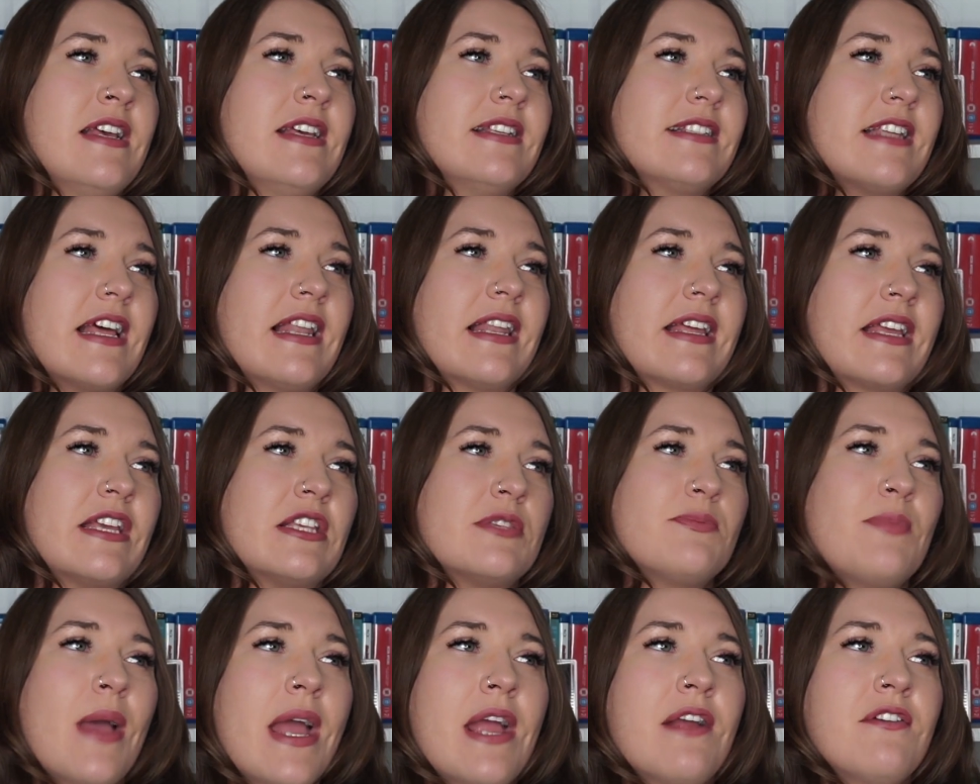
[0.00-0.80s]
telling
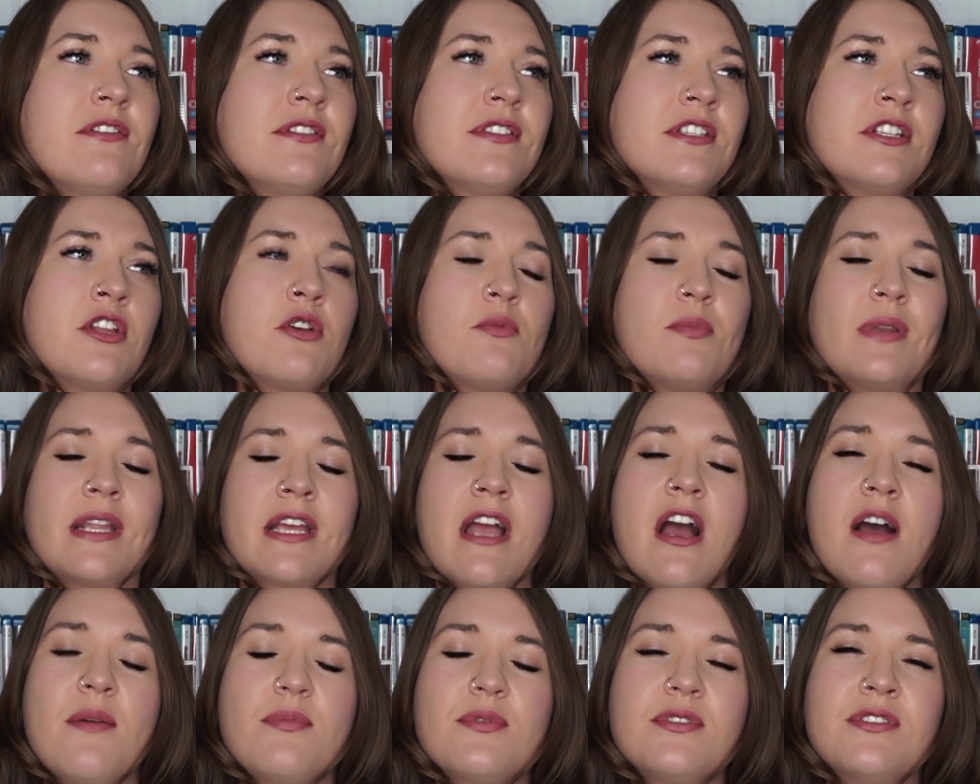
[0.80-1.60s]
his parents and opening
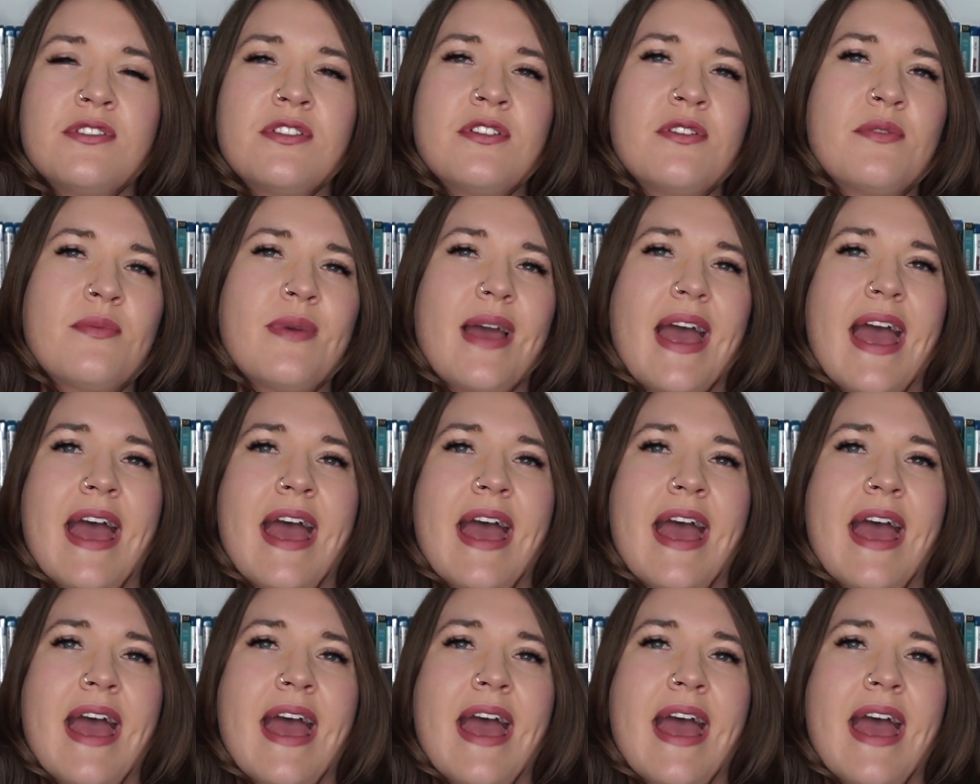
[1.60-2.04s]
up to them,